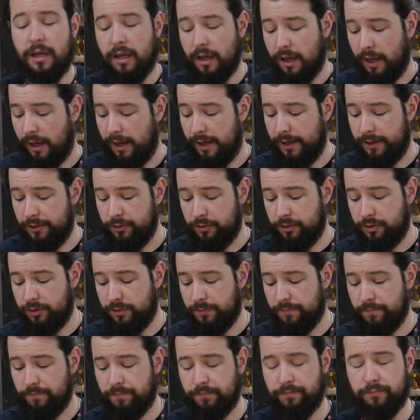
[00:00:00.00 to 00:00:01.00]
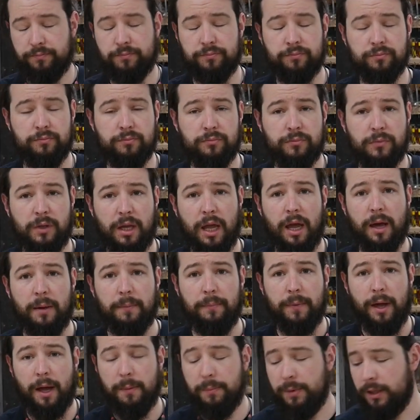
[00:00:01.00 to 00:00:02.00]
and yeah,
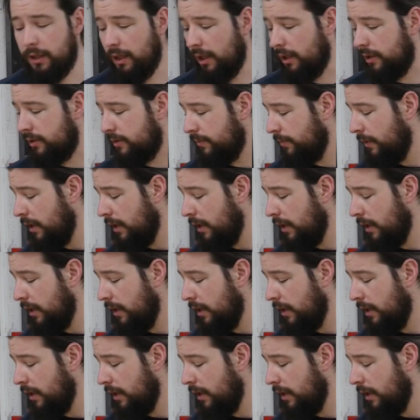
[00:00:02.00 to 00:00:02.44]
happy days.